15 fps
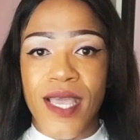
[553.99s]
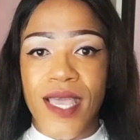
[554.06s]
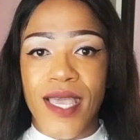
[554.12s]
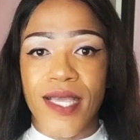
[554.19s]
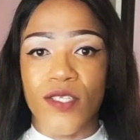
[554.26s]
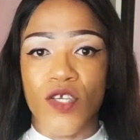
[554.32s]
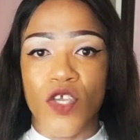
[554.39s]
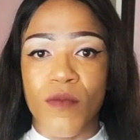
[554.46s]

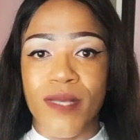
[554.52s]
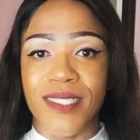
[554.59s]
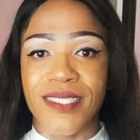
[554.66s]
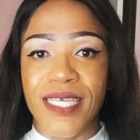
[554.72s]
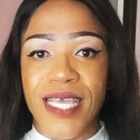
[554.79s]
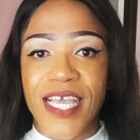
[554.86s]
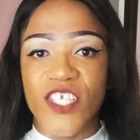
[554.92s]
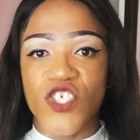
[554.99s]
her documents
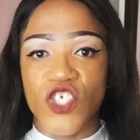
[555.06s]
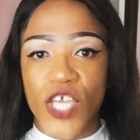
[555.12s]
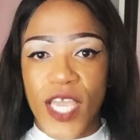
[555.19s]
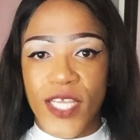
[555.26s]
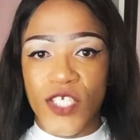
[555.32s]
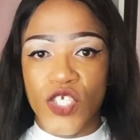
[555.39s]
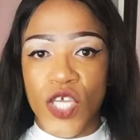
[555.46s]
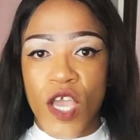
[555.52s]

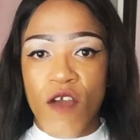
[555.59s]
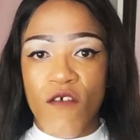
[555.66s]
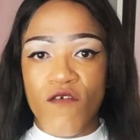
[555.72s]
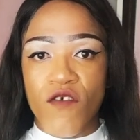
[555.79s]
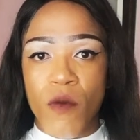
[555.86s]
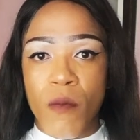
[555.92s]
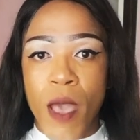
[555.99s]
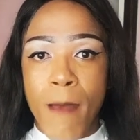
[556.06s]
changed
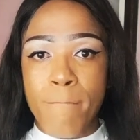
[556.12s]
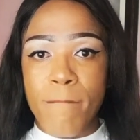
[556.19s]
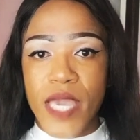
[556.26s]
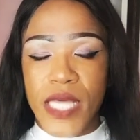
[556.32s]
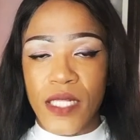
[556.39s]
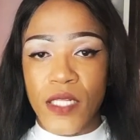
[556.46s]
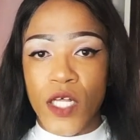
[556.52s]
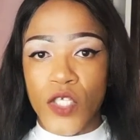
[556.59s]
from
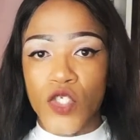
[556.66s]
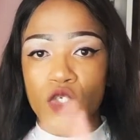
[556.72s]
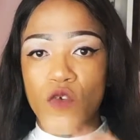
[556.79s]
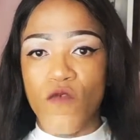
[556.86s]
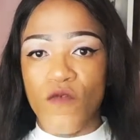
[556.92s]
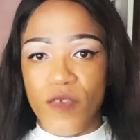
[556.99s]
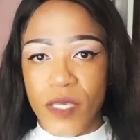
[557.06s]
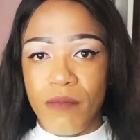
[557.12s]
male to
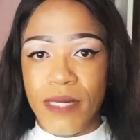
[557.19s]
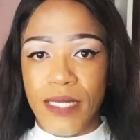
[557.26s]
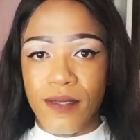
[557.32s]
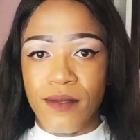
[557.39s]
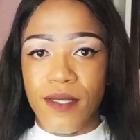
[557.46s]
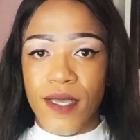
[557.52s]
female.